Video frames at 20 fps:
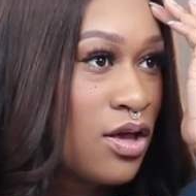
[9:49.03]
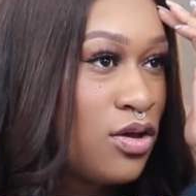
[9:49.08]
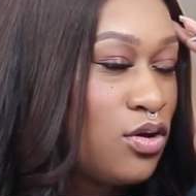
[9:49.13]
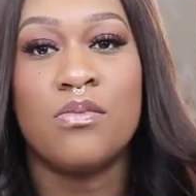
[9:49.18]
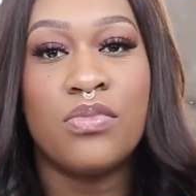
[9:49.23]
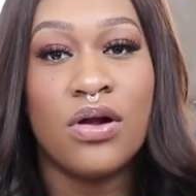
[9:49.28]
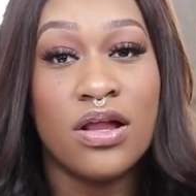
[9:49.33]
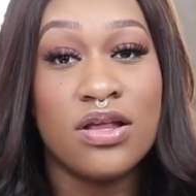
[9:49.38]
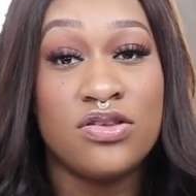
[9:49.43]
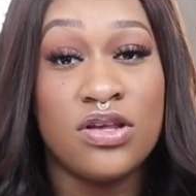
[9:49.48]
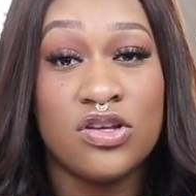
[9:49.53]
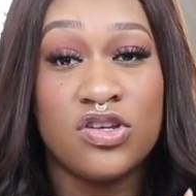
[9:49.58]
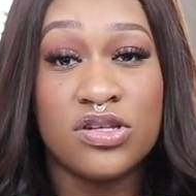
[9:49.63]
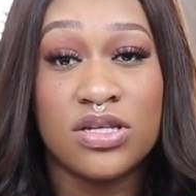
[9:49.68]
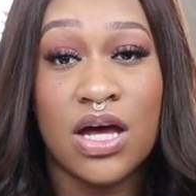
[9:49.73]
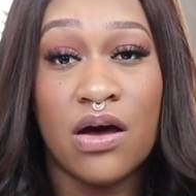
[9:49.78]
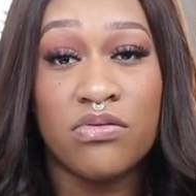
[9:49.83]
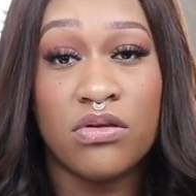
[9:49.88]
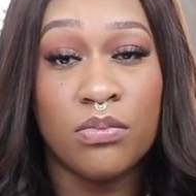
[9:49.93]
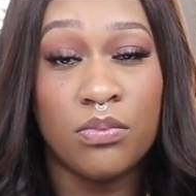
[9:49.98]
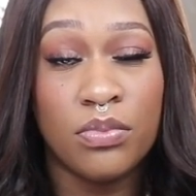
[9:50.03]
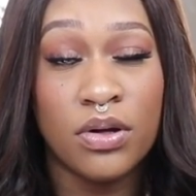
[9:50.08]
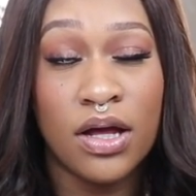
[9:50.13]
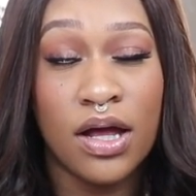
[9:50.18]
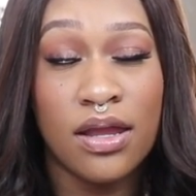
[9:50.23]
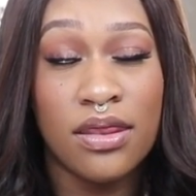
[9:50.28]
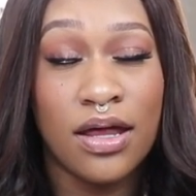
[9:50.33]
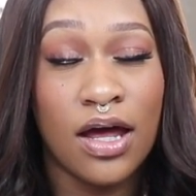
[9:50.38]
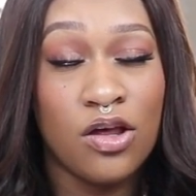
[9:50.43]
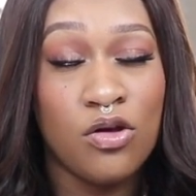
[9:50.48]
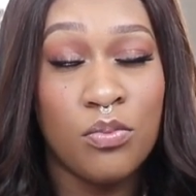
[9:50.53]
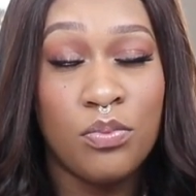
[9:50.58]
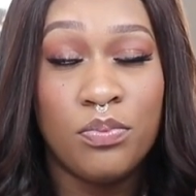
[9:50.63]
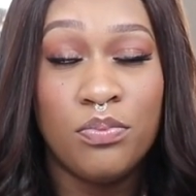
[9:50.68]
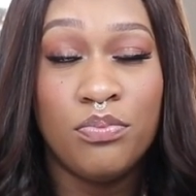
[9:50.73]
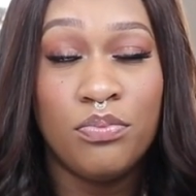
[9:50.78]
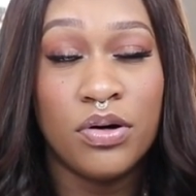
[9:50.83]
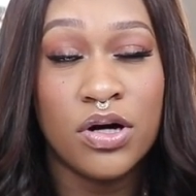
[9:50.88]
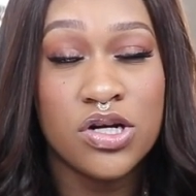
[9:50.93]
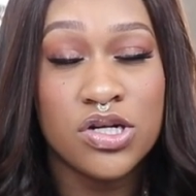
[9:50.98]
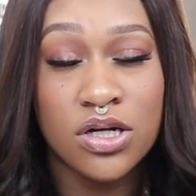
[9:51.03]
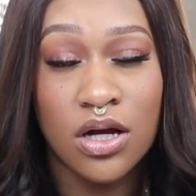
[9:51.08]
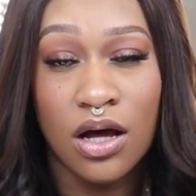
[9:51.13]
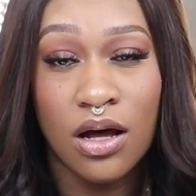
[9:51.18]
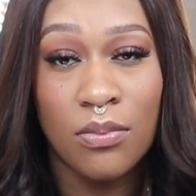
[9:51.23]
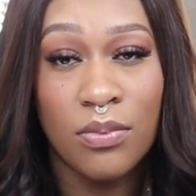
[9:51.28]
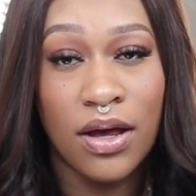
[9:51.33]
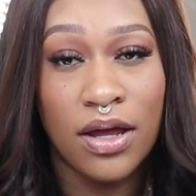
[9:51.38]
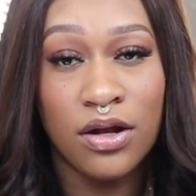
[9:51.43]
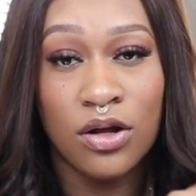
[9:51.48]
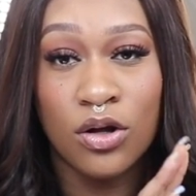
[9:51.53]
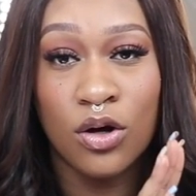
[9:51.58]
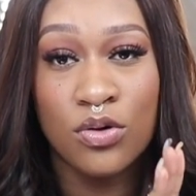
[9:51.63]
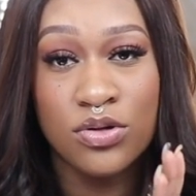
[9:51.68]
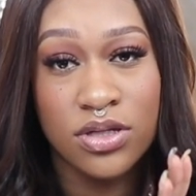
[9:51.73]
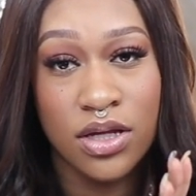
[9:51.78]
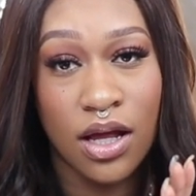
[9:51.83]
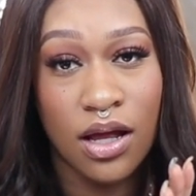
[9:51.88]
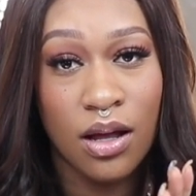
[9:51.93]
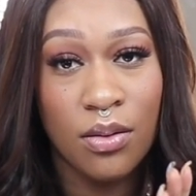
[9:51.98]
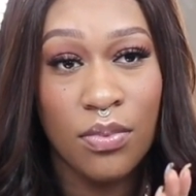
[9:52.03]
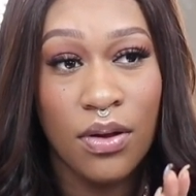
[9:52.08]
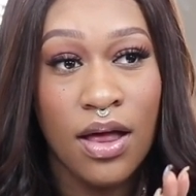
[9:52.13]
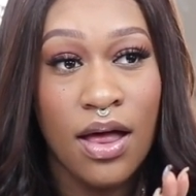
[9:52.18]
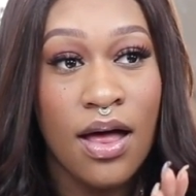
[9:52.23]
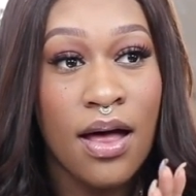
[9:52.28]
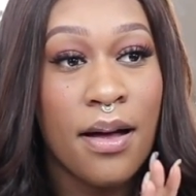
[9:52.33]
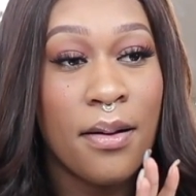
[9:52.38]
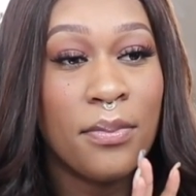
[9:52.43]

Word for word: Umbrellas, they just have the button that you push up and it goes up.